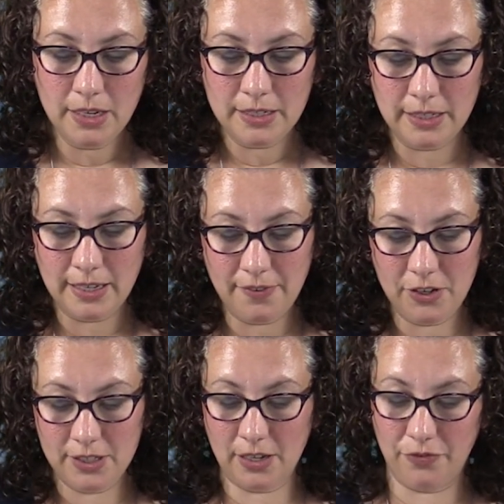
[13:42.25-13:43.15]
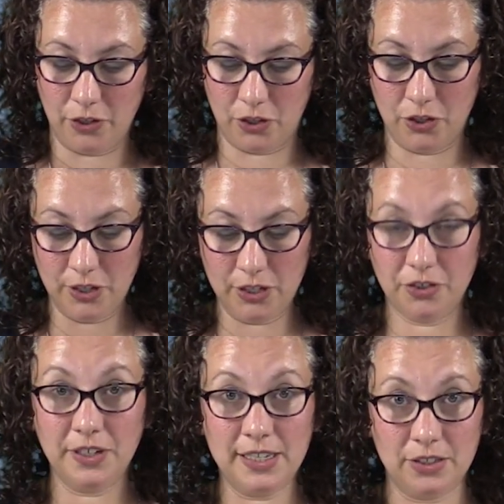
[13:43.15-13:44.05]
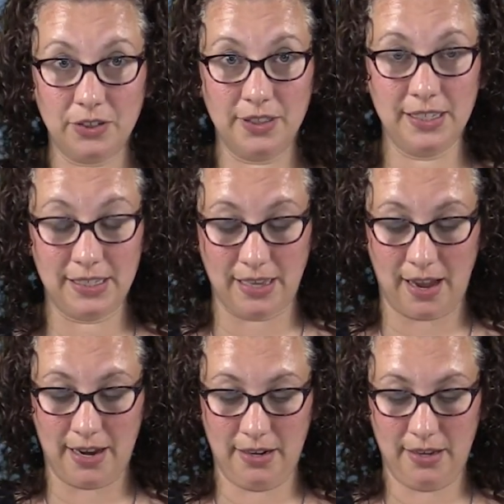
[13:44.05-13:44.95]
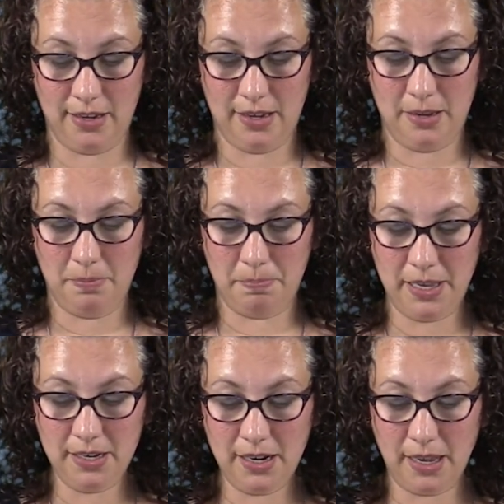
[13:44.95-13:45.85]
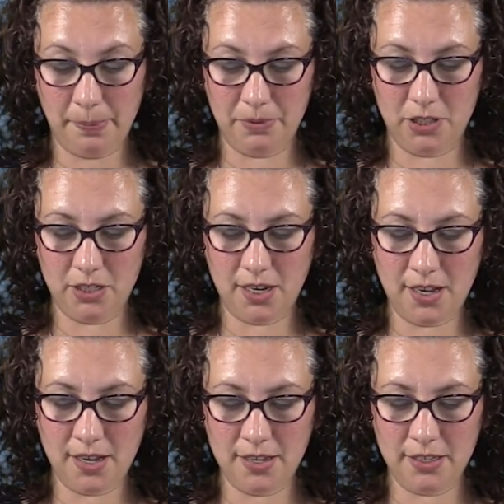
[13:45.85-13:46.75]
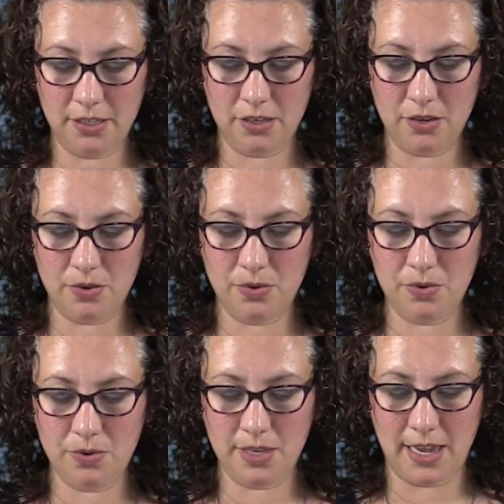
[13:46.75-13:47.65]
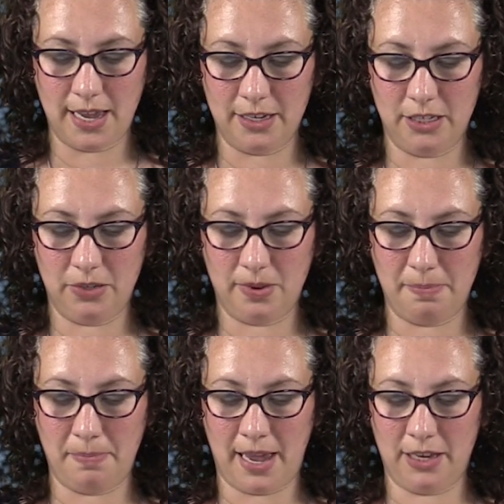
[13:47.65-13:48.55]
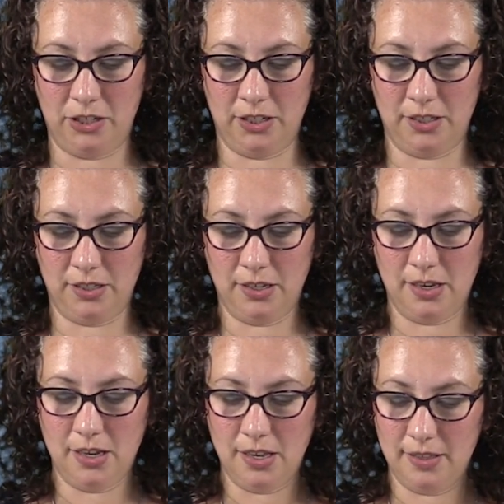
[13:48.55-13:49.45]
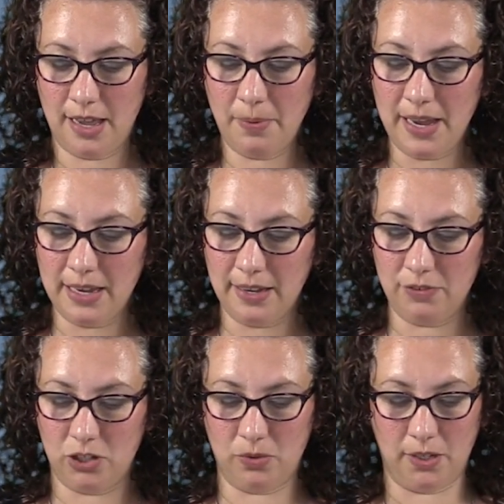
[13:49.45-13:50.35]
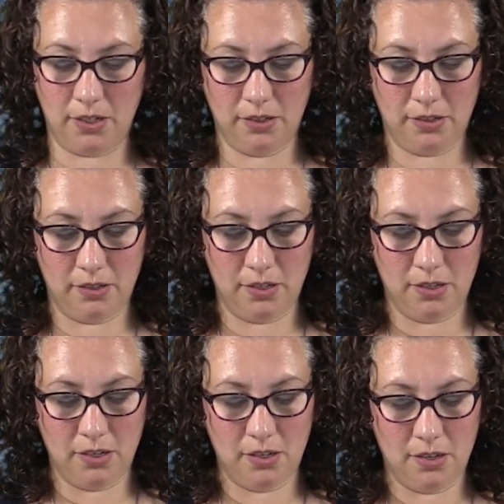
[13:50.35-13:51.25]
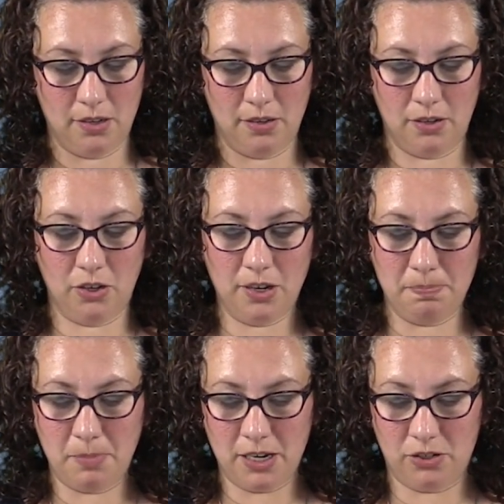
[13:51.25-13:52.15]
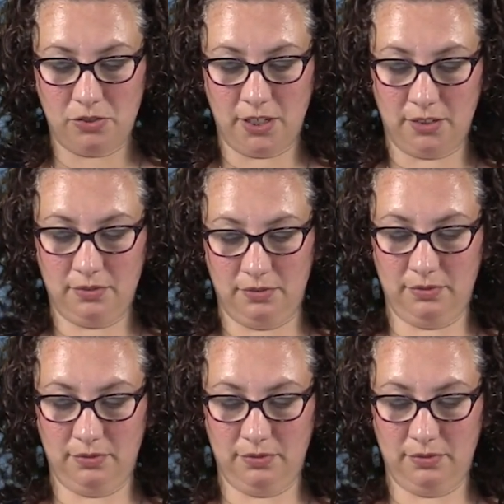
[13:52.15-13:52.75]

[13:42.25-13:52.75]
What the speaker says: to give yourself a good crease on this side, bend it up just to the edge till it matches. That way it gives you a good measuring